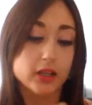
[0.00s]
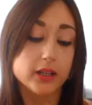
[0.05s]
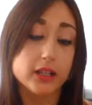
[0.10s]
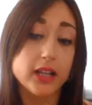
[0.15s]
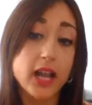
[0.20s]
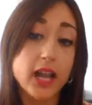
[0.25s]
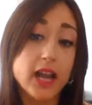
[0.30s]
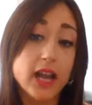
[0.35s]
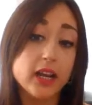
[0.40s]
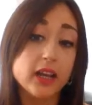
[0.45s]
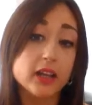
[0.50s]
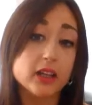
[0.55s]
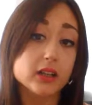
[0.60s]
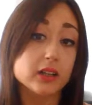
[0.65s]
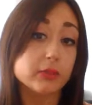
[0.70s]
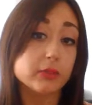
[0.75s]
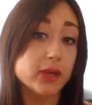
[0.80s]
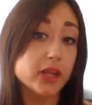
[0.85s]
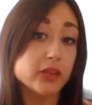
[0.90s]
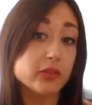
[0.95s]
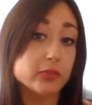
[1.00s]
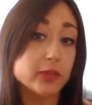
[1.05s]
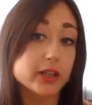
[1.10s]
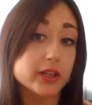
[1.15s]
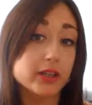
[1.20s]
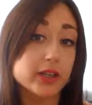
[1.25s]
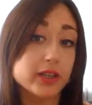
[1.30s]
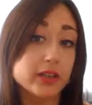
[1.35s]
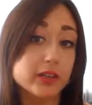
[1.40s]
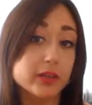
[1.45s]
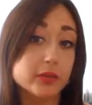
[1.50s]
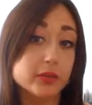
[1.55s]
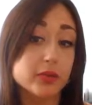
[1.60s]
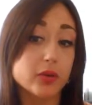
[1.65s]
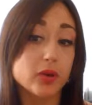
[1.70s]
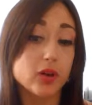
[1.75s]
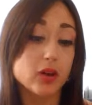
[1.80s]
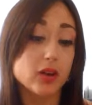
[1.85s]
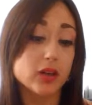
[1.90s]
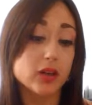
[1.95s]
Then the past
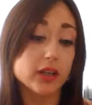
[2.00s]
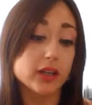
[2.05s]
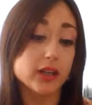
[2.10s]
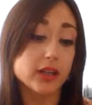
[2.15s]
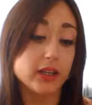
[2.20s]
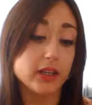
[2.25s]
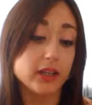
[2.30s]
participle